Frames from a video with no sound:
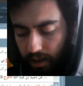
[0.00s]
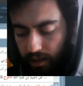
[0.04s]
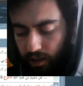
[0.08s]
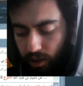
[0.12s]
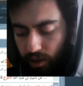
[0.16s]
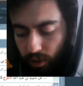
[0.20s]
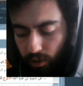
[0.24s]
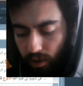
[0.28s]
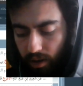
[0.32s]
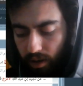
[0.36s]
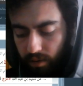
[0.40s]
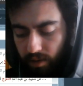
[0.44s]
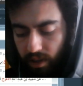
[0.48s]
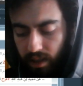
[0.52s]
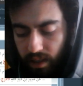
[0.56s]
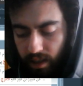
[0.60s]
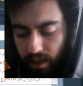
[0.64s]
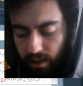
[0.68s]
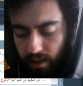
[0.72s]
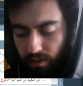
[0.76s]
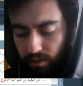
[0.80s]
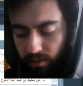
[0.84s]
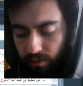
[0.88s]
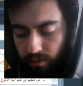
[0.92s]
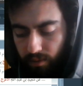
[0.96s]
a
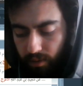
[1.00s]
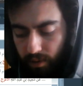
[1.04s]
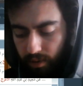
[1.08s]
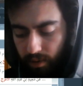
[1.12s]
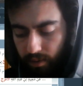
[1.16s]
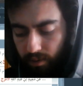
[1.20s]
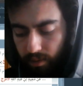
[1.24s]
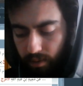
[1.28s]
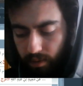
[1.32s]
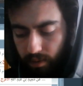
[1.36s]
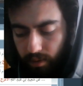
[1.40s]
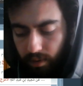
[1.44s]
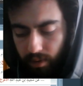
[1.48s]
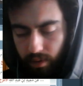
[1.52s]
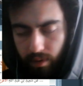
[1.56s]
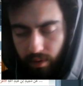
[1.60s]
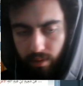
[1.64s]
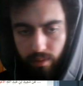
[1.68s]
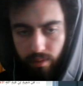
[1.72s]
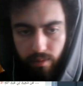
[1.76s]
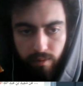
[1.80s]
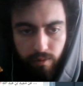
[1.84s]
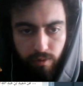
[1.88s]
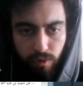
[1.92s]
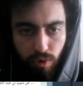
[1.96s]
derivative
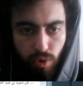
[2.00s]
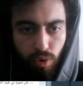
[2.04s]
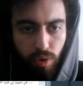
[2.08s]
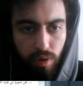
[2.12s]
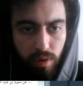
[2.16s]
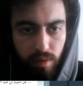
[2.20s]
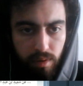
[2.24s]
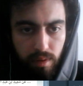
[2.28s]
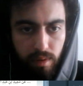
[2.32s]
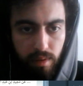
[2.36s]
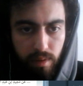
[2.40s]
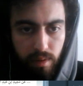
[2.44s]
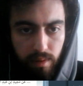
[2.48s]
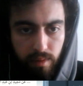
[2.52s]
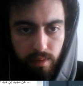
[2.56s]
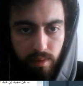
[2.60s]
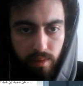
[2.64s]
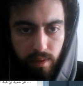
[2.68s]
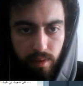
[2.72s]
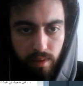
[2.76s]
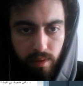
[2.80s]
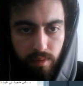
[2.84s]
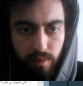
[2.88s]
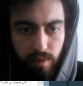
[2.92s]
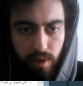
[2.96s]
word,
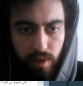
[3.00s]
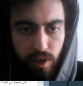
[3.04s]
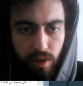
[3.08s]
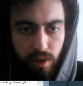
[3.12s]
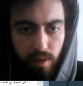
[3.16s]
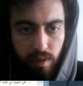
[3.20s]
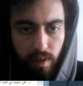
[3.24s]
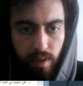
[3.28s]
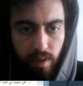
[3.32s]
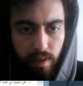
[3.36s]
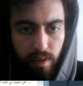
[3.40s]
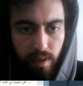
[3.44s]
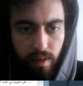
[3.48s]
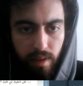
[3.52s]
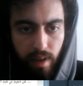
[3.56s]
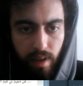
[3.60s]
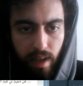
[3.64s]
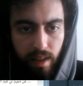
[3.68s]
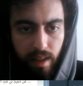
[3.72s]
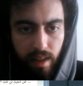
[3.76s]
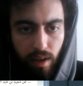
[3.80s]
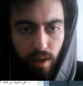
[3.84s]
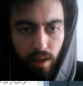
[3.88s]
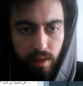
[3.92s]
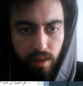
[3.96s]
which
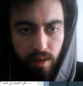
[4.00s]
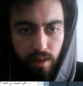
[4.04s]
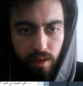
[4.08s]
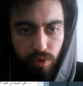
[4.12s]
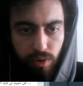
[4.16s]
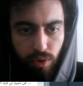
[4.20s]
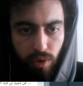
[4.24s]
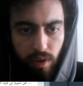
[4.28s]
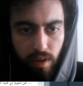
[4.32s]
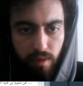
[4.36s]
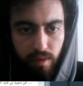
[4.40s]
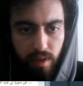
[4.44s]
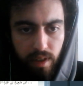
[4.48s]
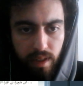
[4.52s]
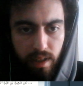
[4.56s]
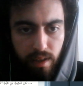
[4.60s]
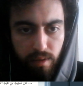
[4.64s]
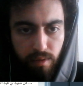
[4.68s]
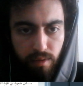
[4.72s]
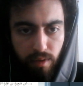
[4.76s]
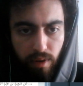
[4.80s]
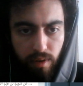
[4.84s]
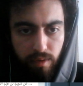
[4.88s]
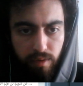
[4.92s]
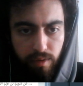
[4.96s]
another
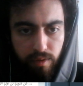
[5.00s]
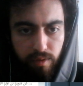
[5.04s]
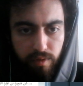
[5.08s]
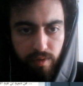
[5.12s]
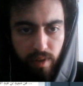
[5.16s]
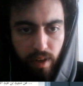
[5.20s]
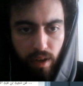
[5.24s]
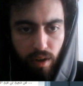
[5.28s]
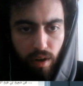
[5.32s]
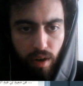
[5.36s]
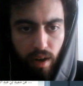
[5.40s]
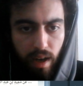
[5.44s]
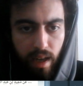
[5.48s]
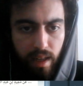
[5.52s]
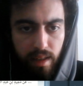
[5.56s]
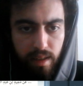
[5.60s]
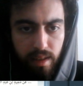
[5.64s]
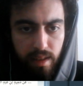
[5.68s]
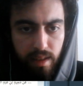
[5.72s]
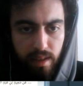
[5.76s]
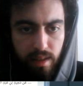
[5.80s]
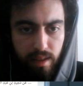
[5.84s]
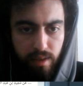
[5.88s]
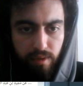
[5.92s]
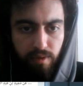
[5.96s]
derivative of
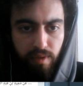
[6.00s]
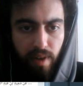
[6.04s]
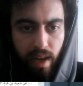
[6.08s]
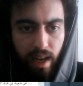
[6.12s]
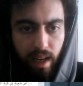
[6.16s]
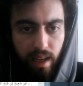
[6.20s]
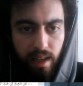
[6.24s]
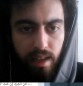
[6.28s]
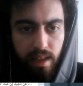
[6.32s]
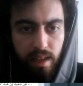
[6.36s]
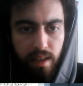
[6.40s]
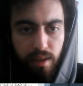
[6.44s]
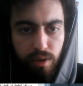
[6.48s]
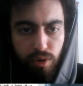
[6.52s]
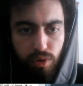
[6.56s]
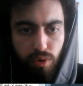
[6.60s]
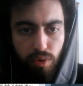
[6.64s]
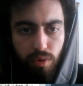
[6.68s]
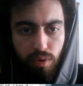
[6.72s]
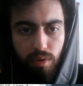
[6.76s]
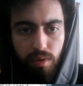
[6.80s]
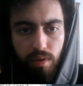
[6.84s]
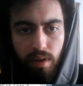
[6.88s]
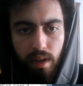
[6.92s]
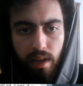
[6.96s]
Fiqahat is Faqih.
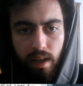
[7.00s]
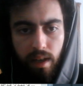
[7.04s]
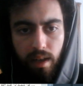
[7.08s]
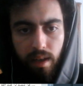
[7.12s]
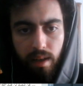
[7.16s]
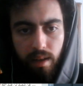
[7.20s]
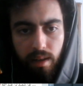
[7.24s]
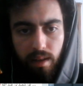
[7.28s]
So